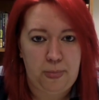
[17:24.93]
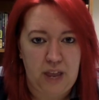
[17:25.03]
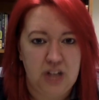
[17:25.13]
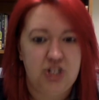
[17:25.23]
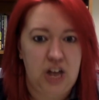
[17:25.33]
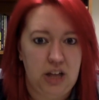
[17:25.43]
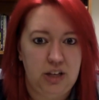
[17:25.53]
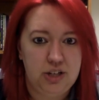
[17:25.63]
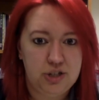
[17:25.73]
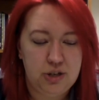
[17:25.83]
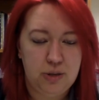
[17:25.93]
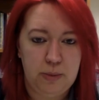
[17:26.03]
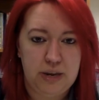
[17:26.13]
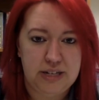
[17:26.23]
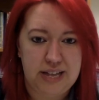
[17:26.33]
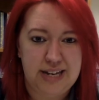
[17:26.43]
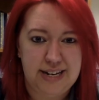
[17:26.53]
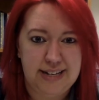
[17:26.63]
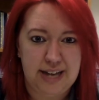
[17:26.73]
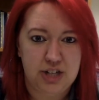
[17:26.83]
a challenge, because they
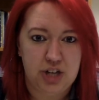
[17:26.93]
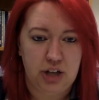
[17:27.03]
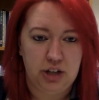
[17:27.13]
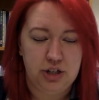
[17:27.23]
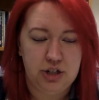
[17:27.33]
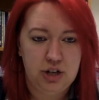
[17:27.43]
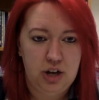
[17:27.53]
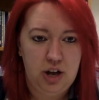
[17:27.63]
need that challenge